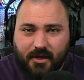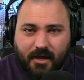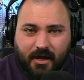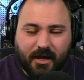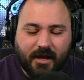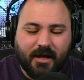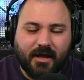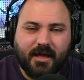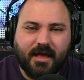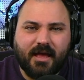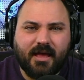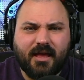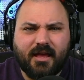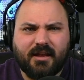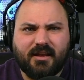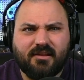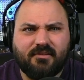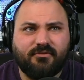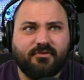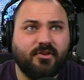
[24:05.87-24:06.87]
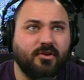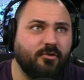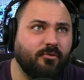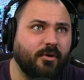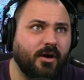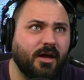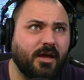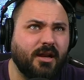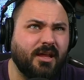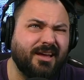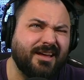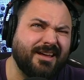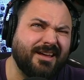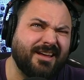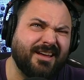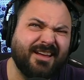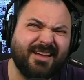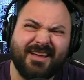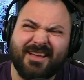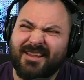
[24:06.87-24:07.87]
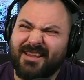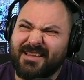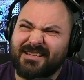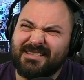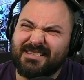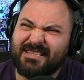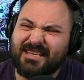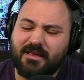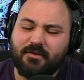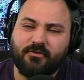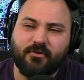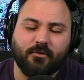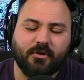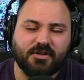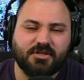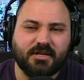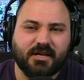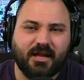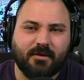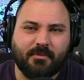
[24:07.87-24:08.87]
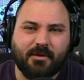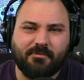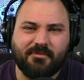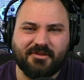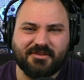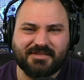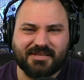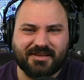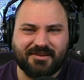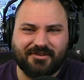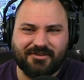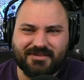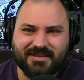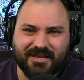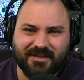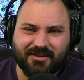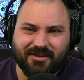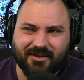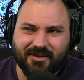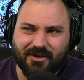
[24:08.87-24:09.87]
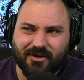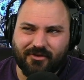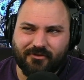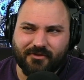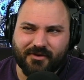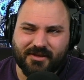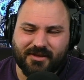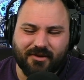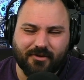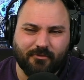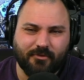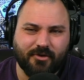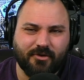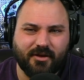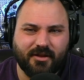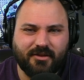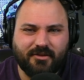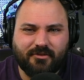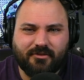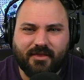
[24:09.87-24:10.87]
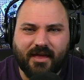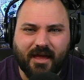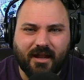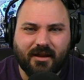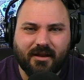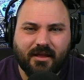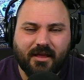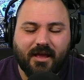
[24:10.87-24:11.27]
Uh, and if you want to, let's see, if you want to check out my music, go and take a look over here. We'll go ahead and do that.